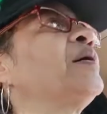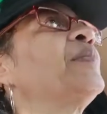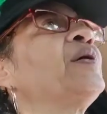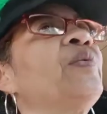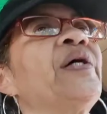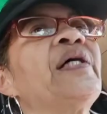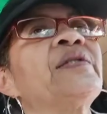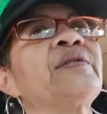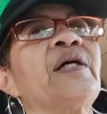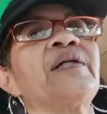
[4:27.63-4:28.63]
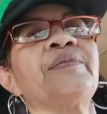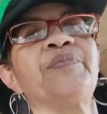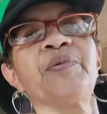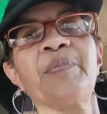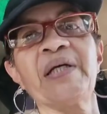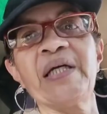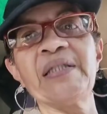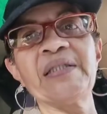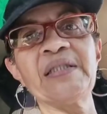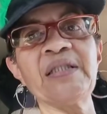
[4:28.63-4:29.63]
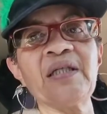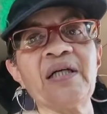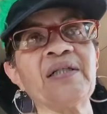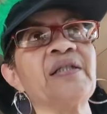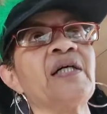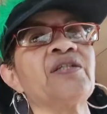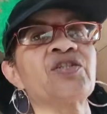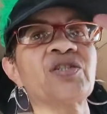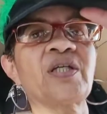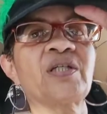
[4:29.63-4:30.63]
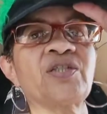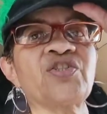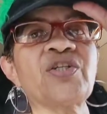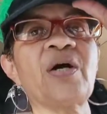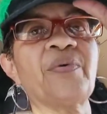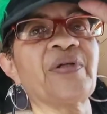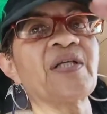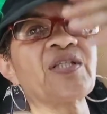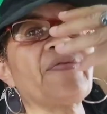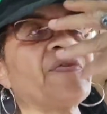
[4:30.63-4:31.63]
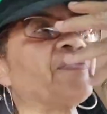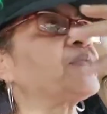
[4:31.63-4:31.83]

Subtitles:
my way, I put my AC on, and I had just taken a shower, and I suffer from